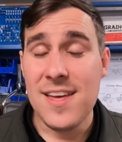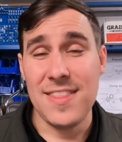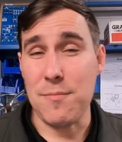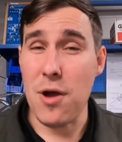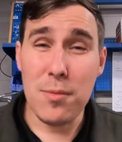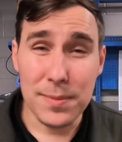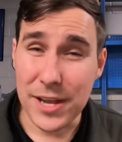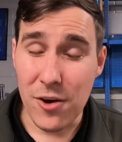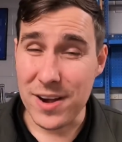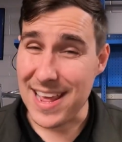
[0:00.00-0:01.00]
They probably
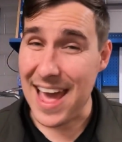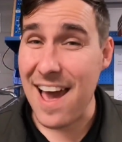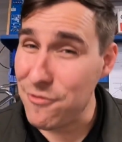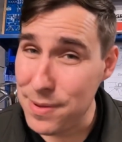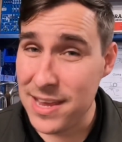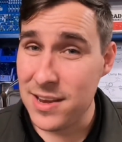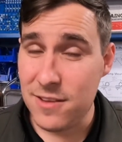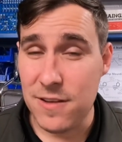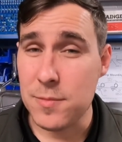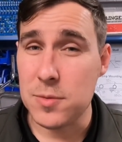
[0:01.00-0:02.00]
already have been,
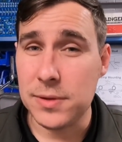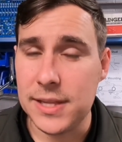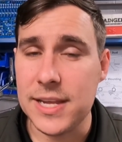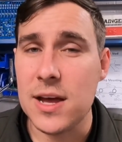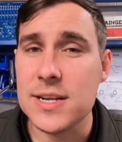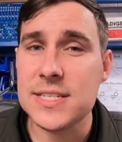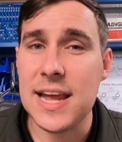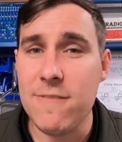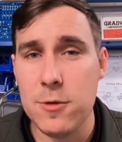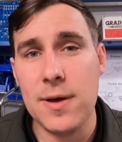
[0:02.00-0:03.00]
if I'm completely honest.
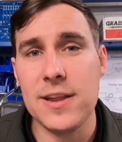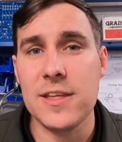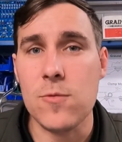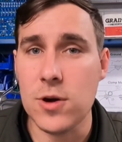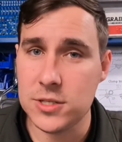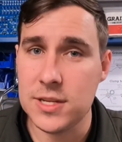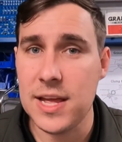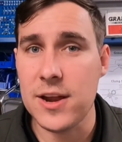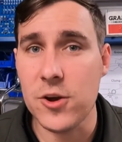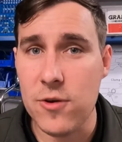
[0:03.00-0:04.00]
Everybody that worked on
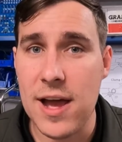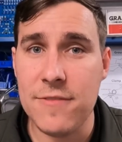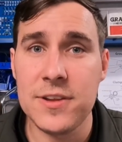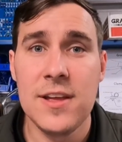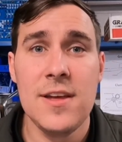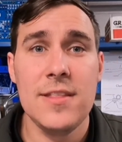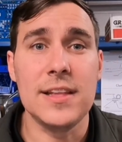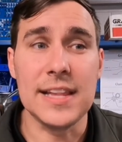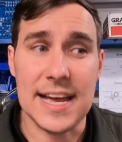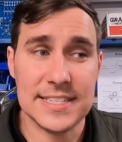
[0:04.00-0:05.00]
that aircraft
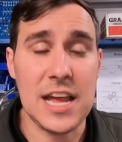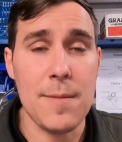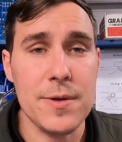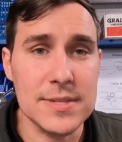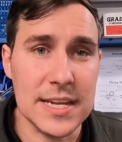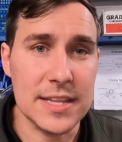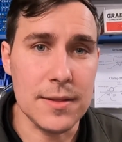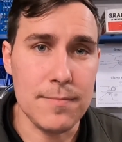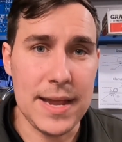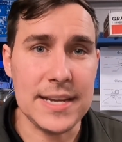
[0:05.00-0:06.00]
the last time it was at
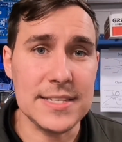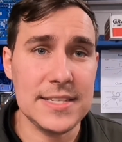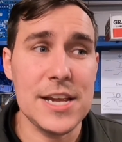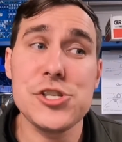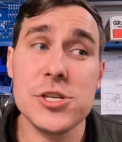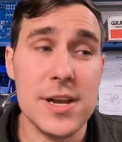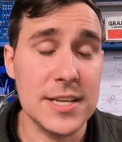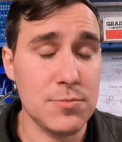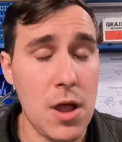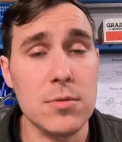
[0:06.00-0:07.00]
the maintenance station
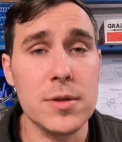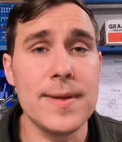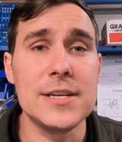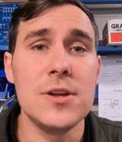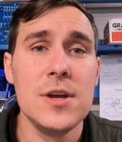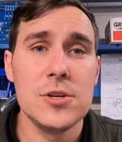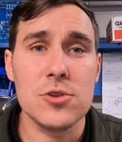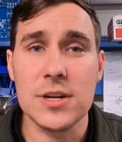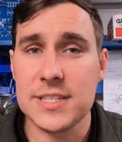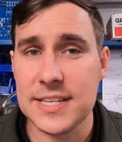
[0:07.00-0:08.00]
has probably been
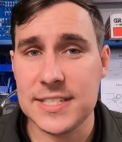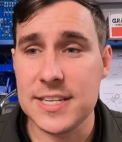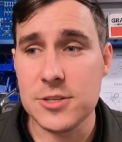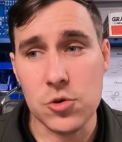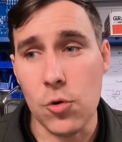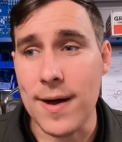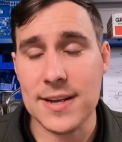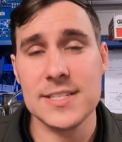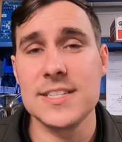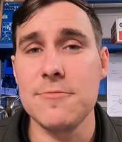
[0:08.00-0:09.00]
drug tested.
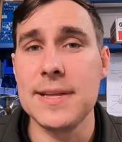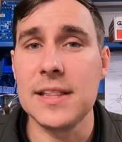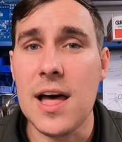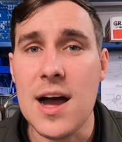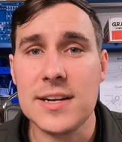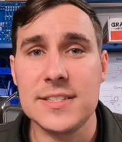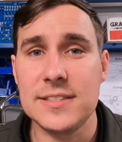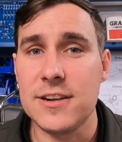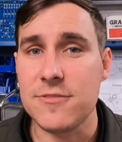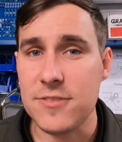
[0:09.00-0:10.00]
Toolboxes have been locked.
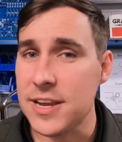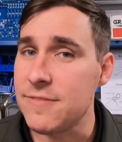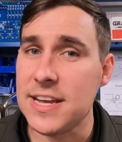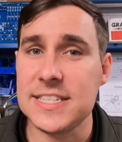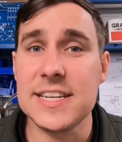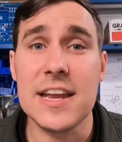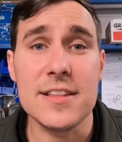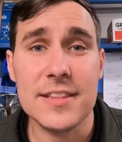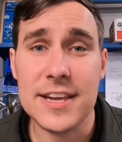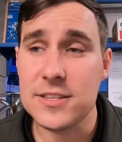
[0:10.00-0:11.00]
They're
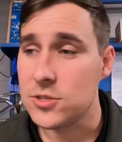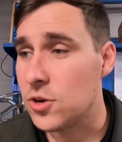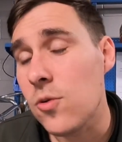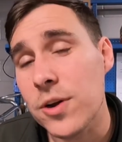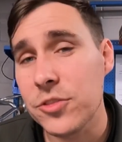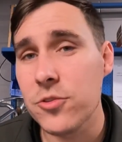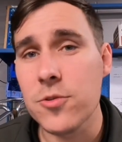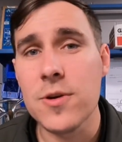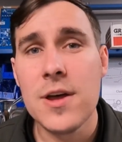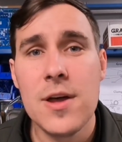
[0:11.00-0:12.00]
investigating things. They're going
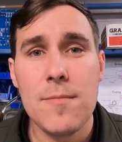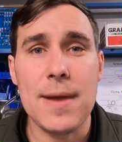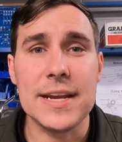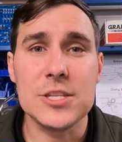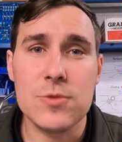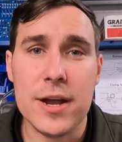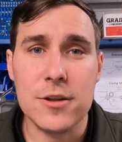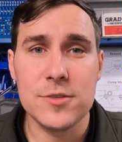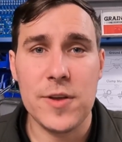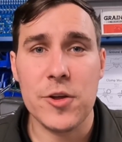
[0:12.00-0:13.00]
through maintenance
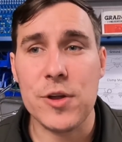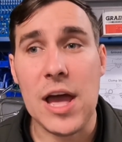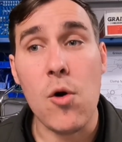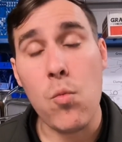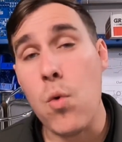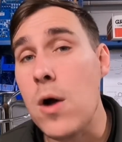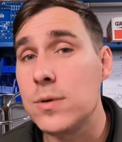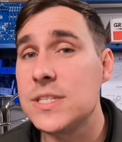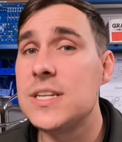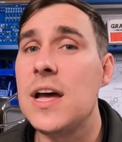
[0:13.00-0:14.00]
records, figuring out what
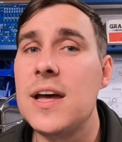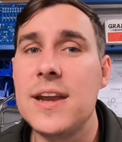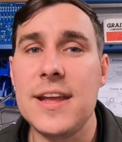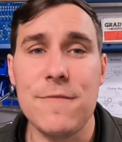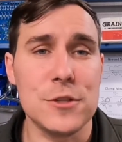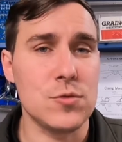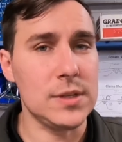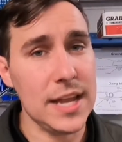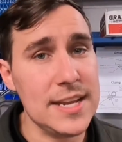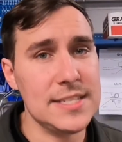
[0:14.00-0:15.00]
was done, if it's
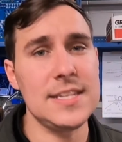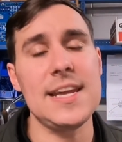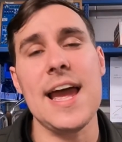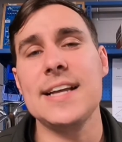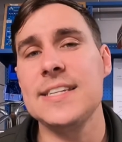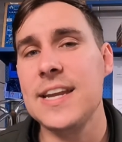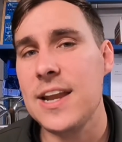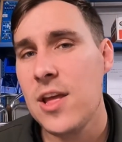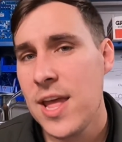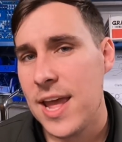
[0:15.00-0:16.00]
related to the accident,
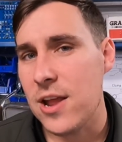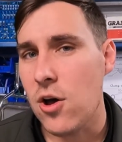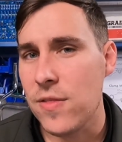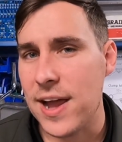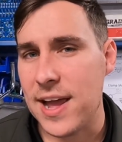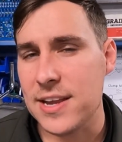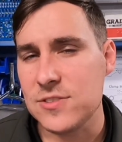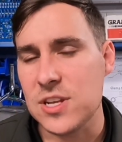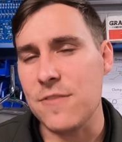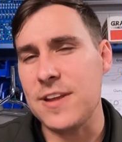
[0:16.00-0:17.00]
and all that kind of
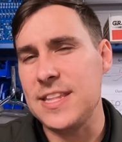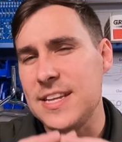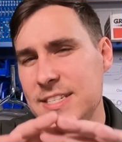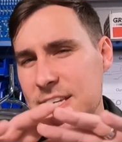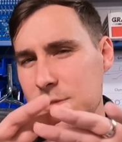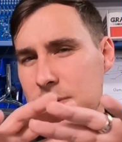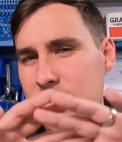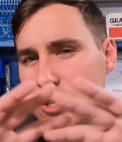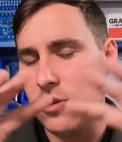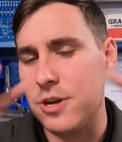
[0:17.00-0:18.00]
stuff. And the NTSB
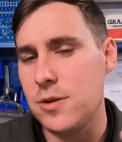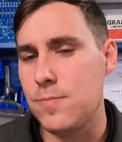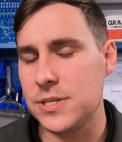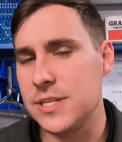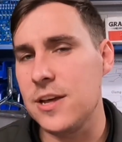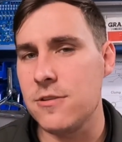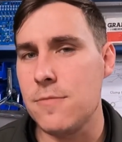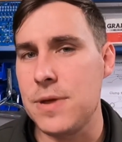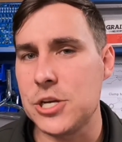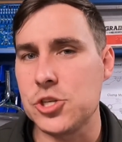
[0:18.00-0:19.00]
is starting to put together a
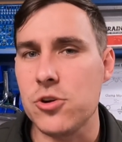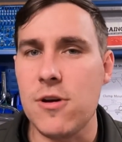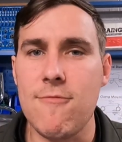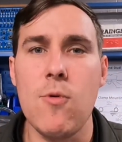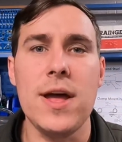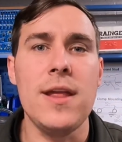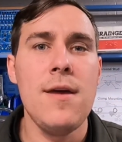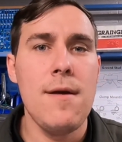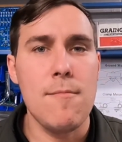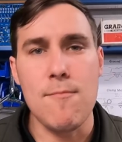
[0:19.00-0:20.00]
picture of what
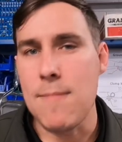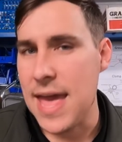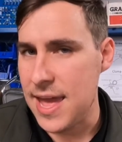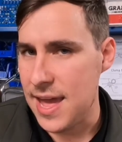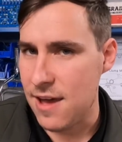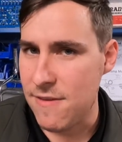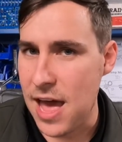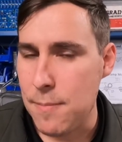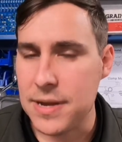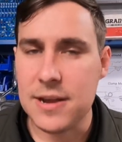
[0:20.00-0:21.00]
may have
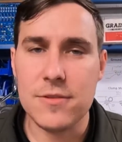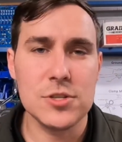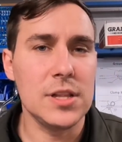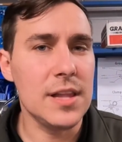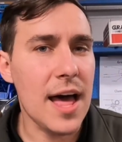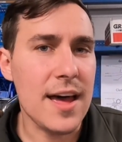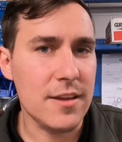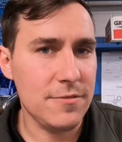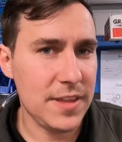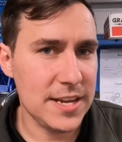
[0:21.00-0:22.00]
happened. Now, there's a lot
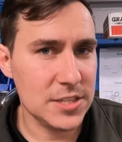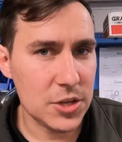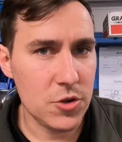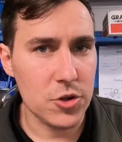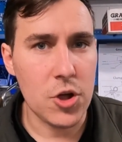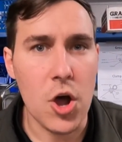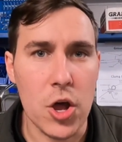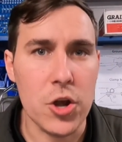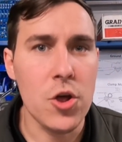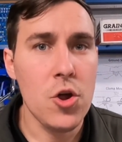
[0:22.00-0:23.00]
of things that could have
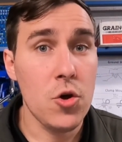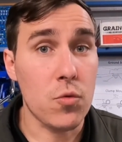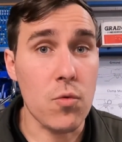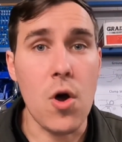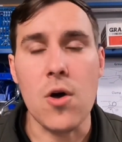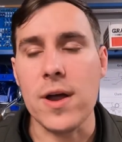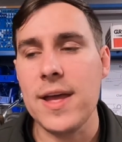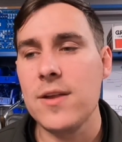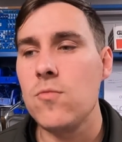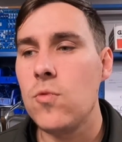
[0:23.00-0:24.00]
gone wrong.
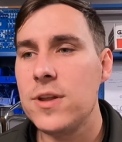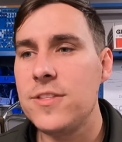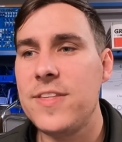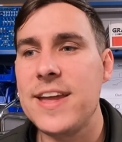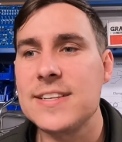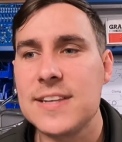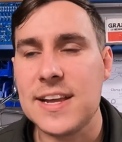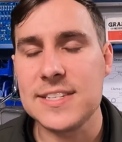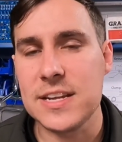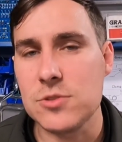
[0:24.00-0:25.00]
And one of the things, like
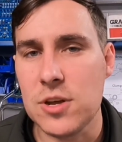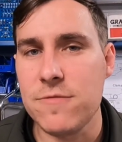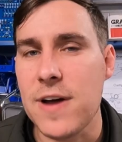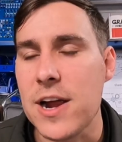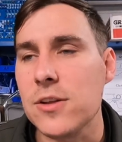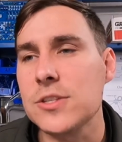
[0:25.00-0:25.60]
I said, it was on fire.